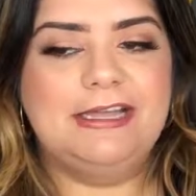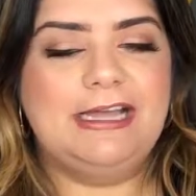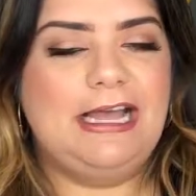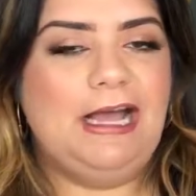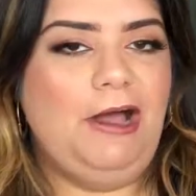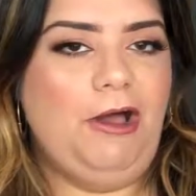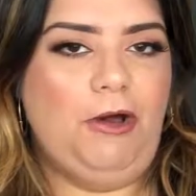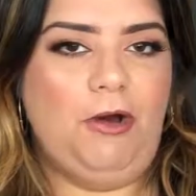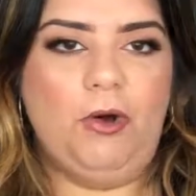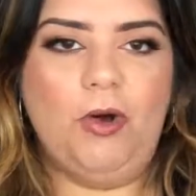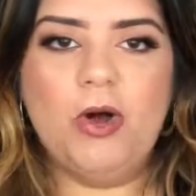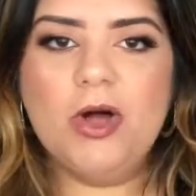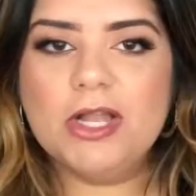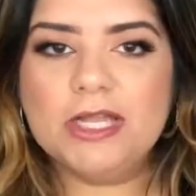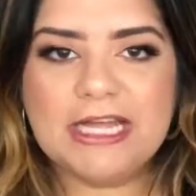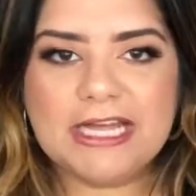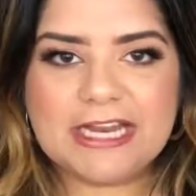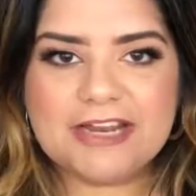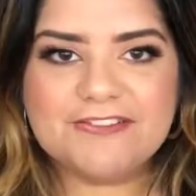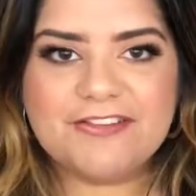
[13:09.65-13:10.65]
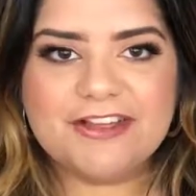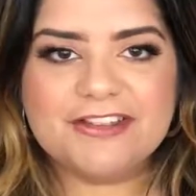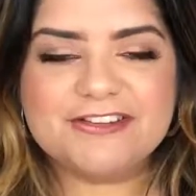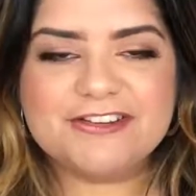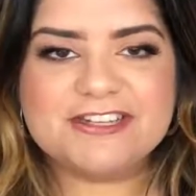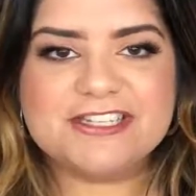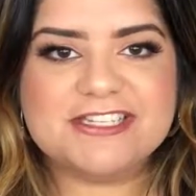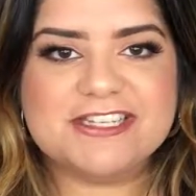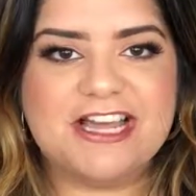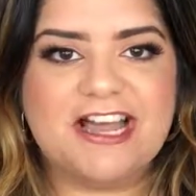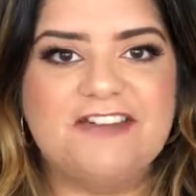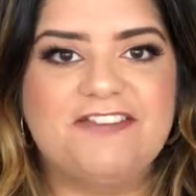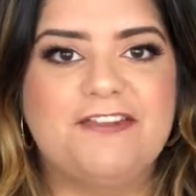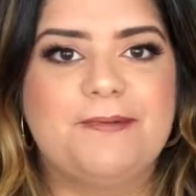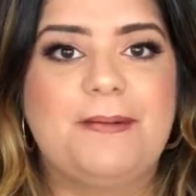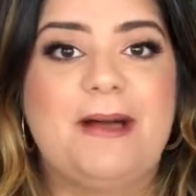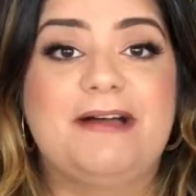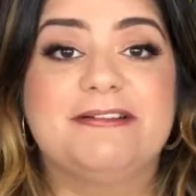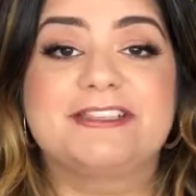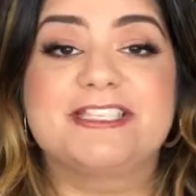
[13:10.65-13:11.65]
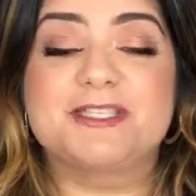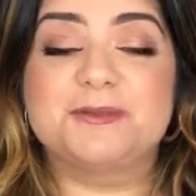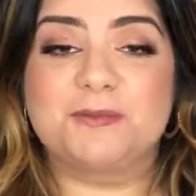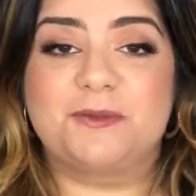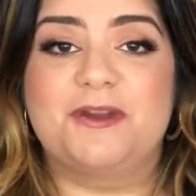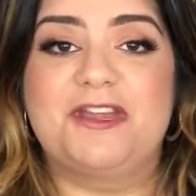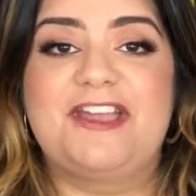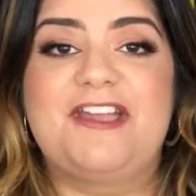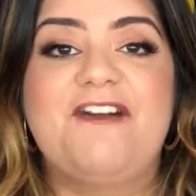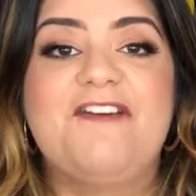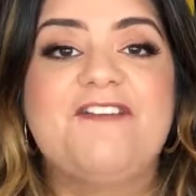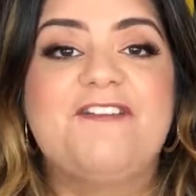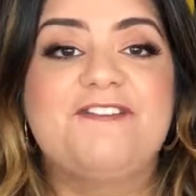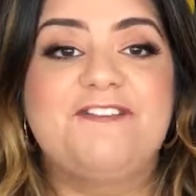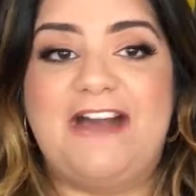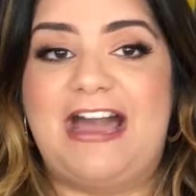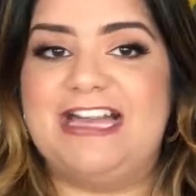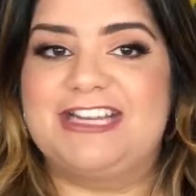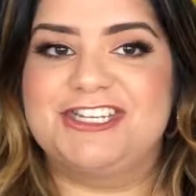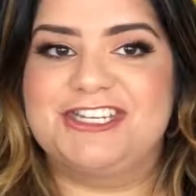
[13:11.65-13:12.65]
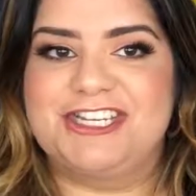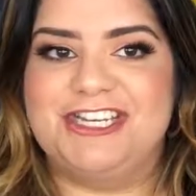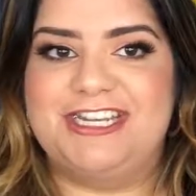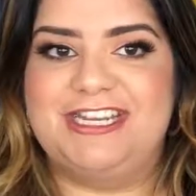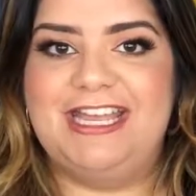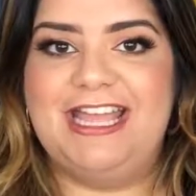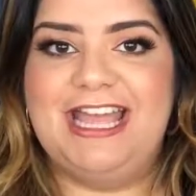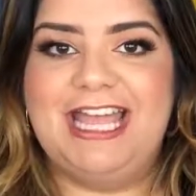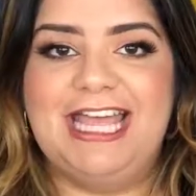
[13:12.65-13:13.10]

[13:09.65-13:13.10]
a whole lot of other stuff about spring fashion.